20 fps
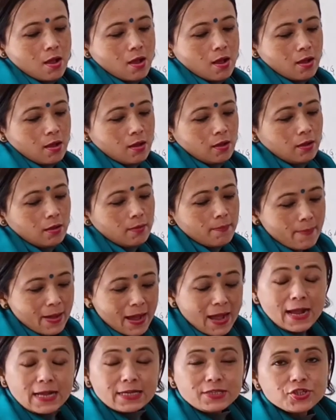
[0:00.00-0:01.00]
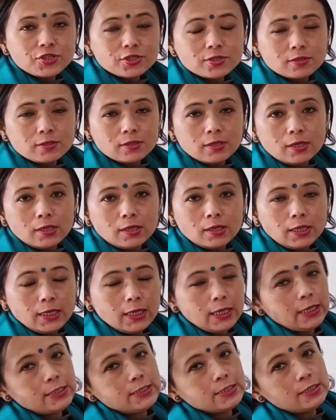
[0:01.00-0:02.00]
March
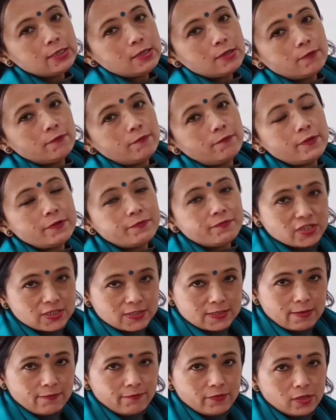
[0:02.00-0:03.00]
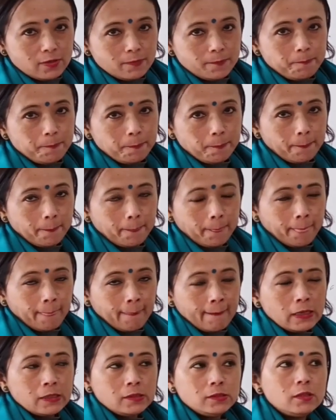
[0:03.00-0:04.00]
1857.
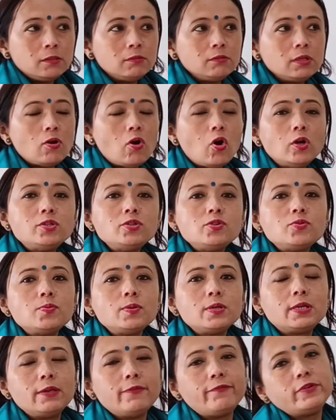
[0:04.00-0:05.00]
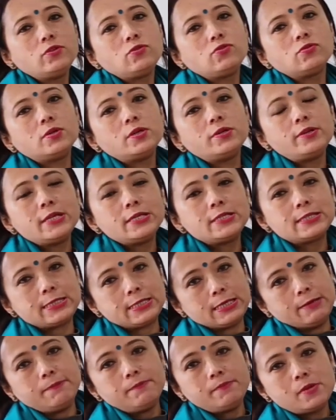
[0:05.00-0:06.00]
Now, orders were given to arrest
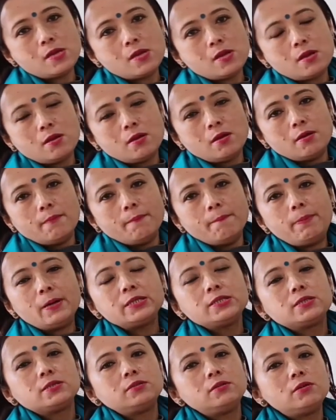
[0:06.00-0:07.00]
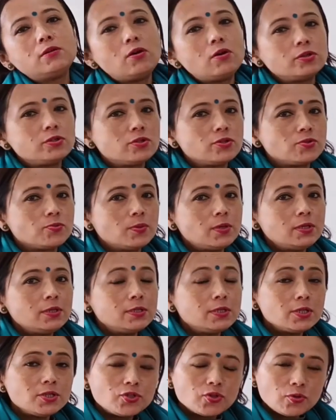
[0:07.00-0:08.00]
him, but the orders were
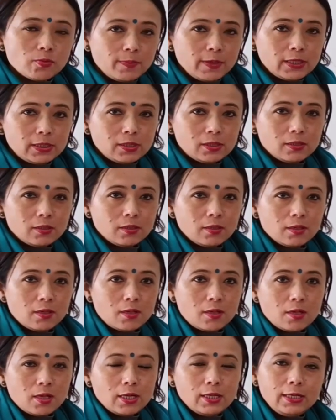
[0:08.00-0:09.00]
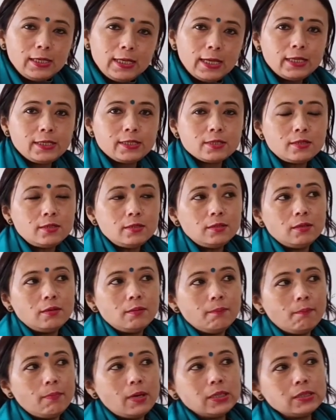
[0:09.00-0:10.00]
disobeyed. Later,
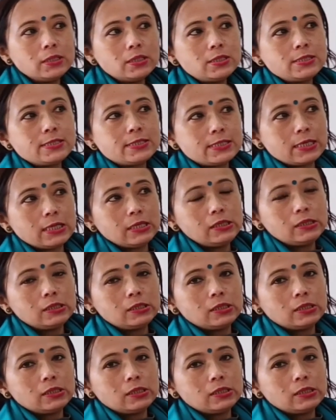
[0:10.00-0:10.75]
Mangal Pandey,